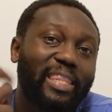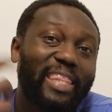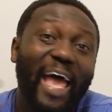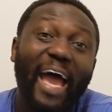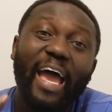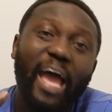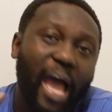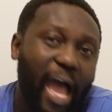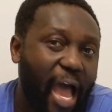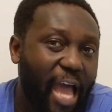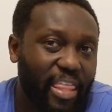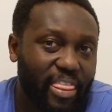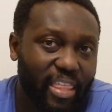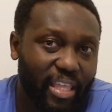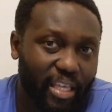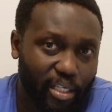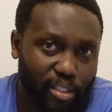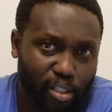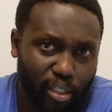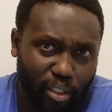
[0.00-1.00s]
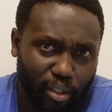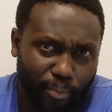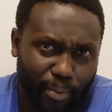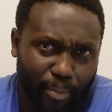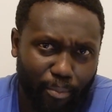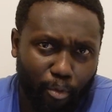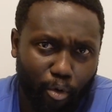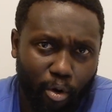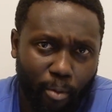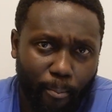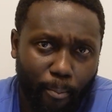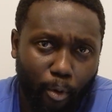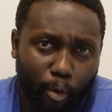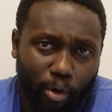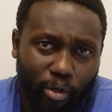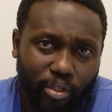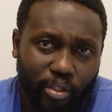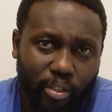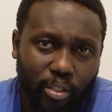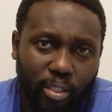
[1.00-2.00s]
that, I think, is a little bit more
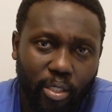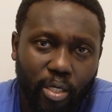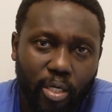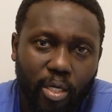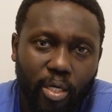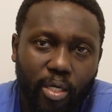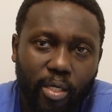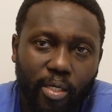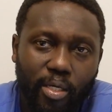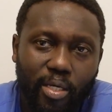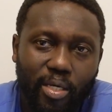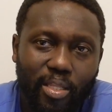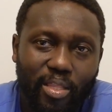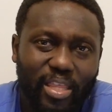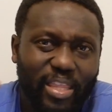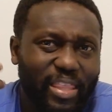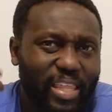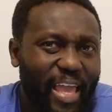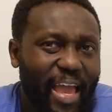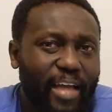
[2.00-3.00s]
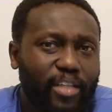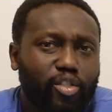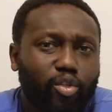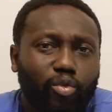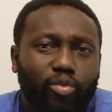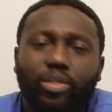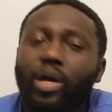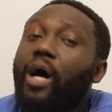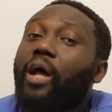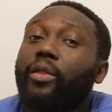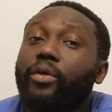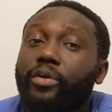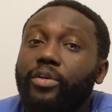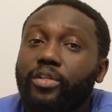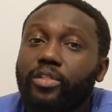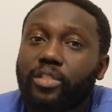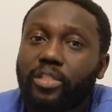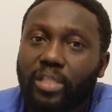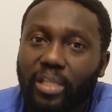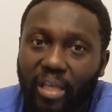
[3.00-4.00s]
important than the actual
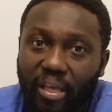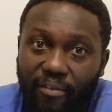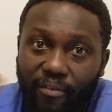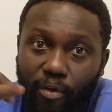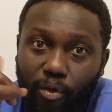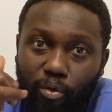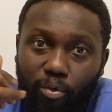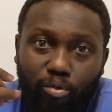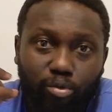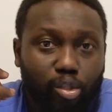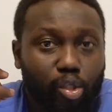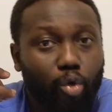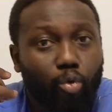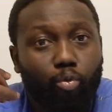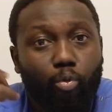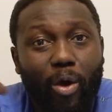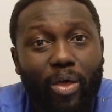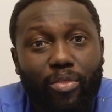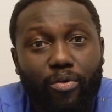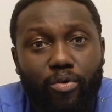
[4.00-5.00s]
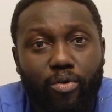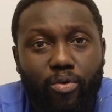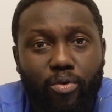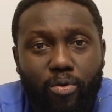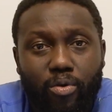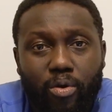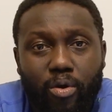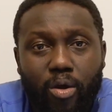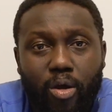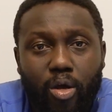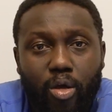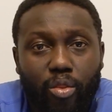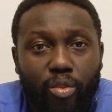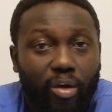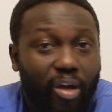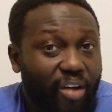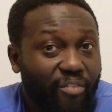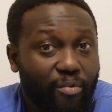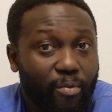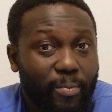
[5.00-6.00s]
dollars to give you. So whether
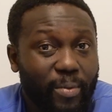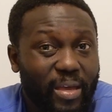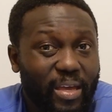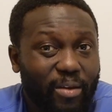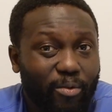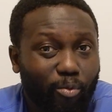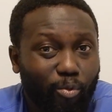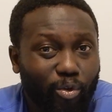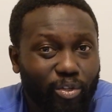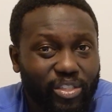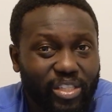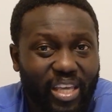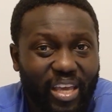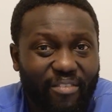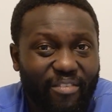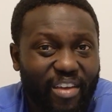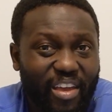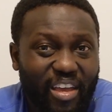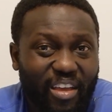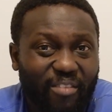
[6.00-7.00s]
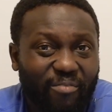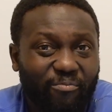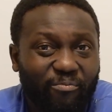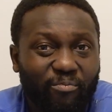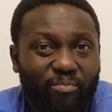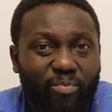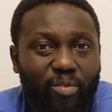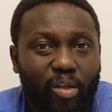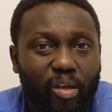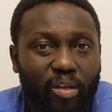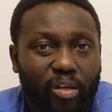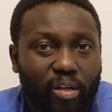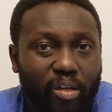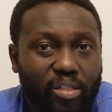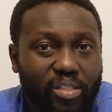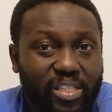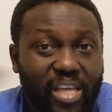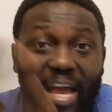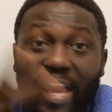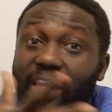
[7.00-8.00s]
the government was giving
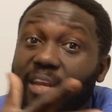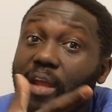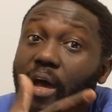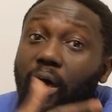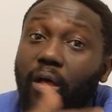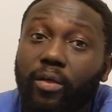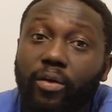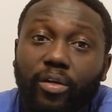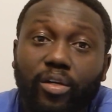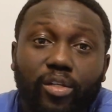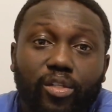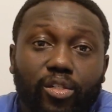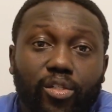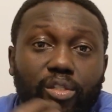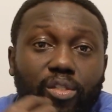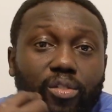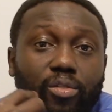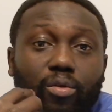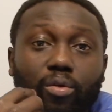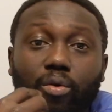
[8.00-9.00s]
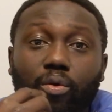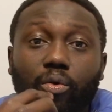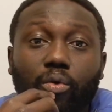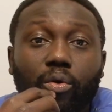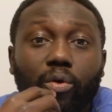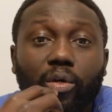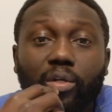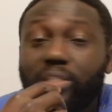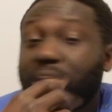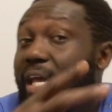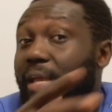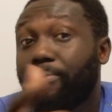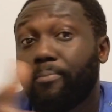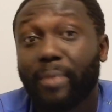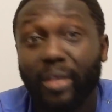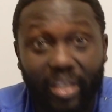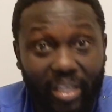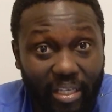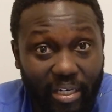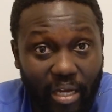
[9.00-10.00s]
ten dollars or ten
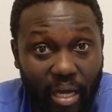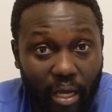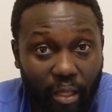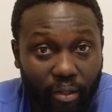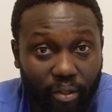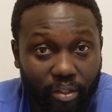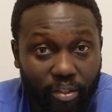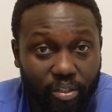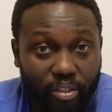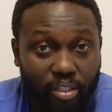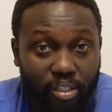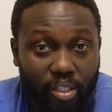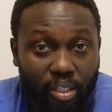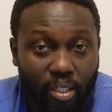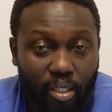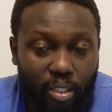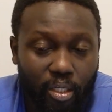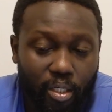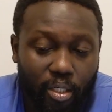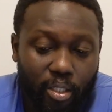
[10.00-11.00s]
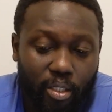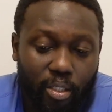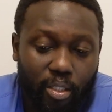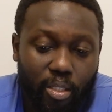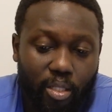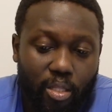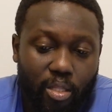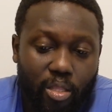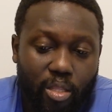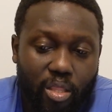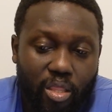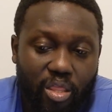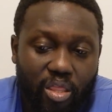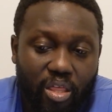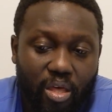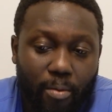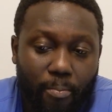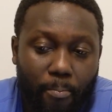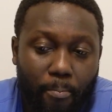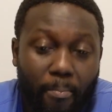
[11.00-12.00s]
million dollars.
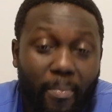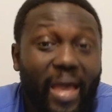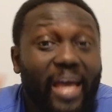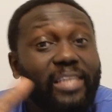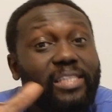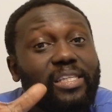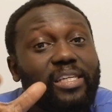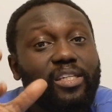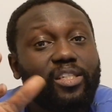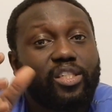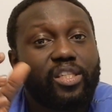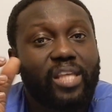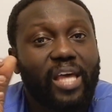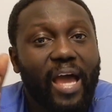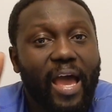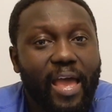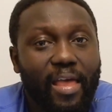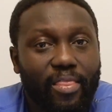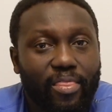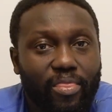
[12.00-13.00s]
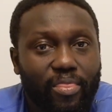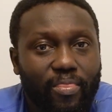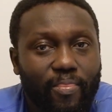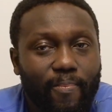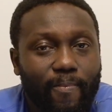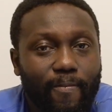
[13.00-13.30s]
the message that